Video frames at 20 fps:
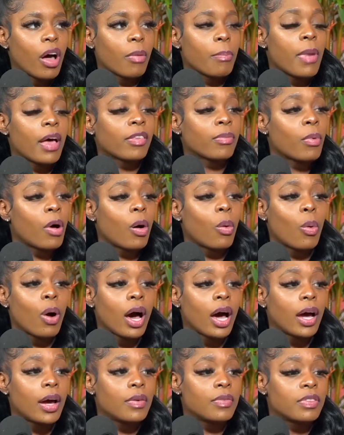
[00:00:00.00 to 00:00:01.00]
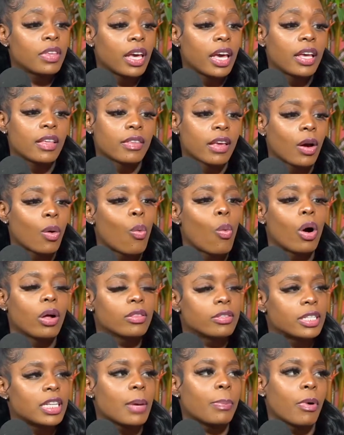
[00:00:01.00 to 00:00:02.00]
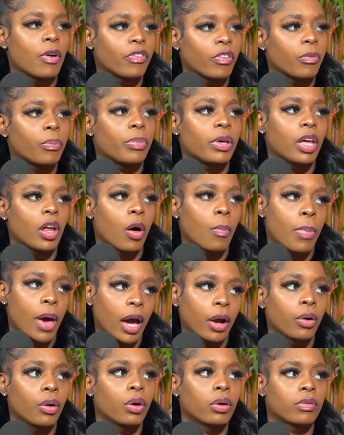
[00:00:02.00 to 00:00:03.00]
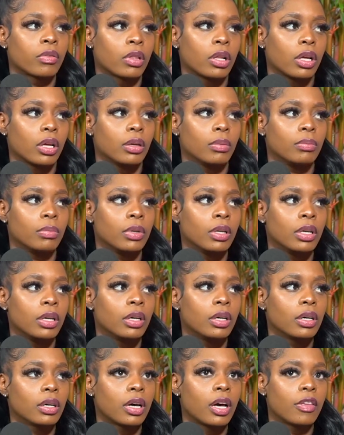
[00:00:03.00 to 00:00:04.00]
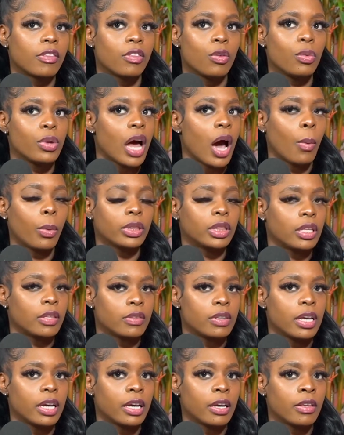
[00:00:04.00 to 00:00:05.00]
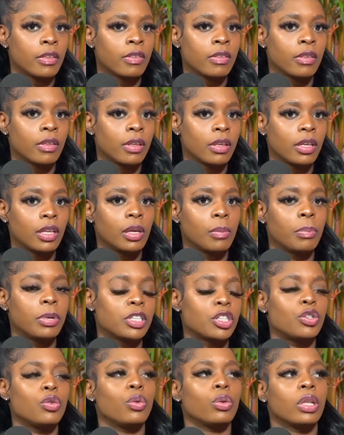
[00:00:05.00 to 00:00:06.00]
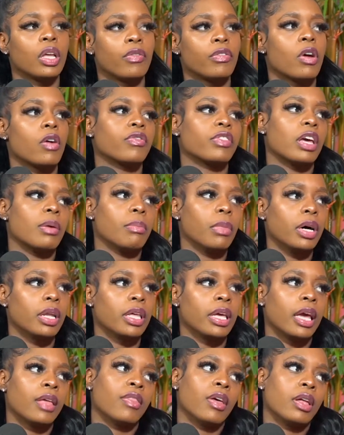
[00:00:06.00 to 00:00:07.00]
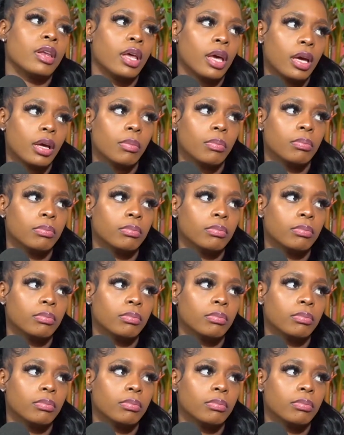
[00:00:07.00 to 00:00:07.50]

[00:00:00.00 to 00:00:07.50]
Basketball Wives is like one step up from being on Bad Girls Club. Because you're not with these niggas, but you living off their money and their name.